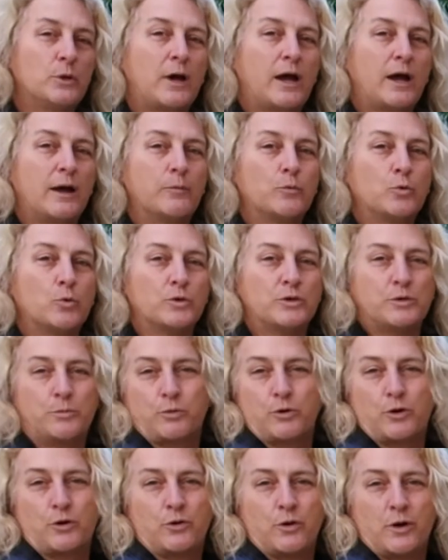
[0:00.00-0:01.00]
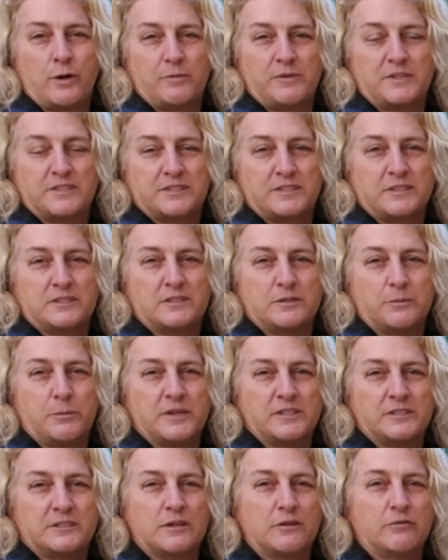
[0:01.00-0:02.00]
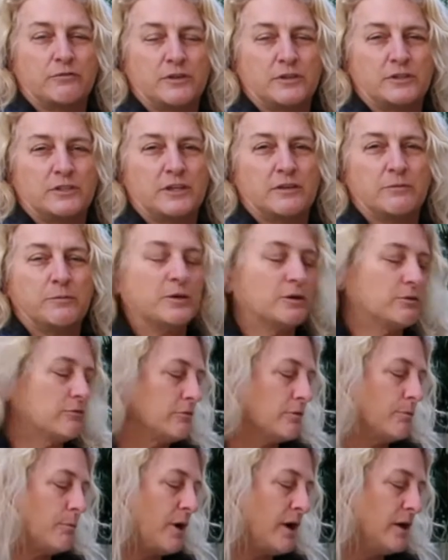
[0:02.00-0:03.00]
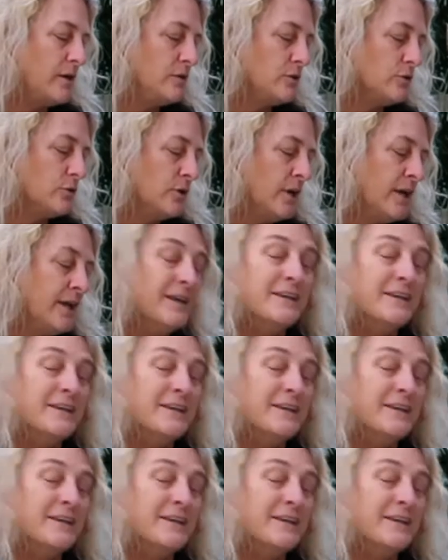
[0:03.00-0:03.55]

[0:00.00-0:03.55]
I'm going to program this into my cell phone to give me a reminder,